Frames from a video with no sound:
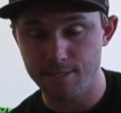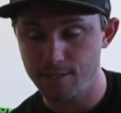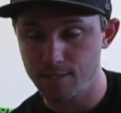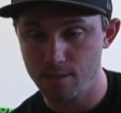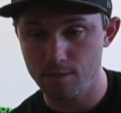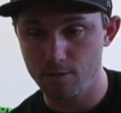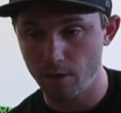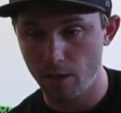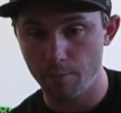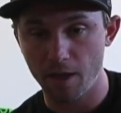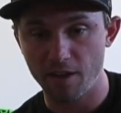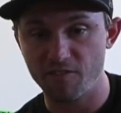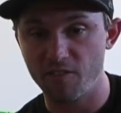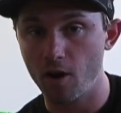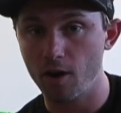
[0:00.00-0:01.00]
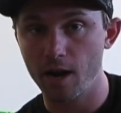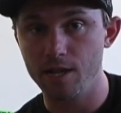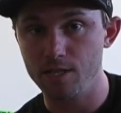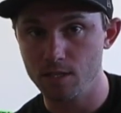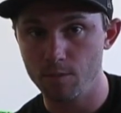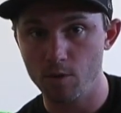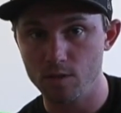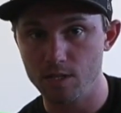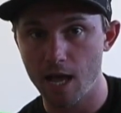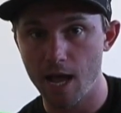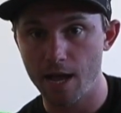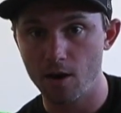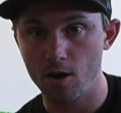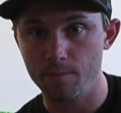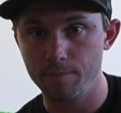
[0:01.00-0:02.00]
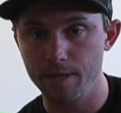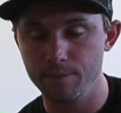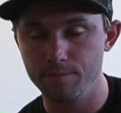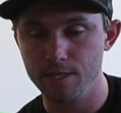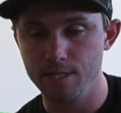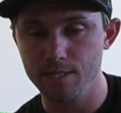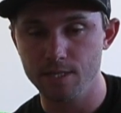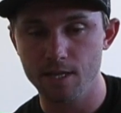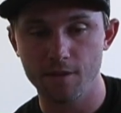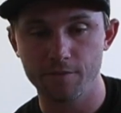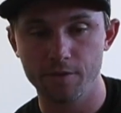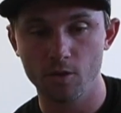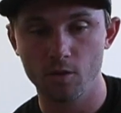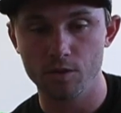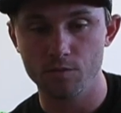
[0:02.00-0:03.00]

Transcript: The Suzuki by far has the most high RPM decel feel.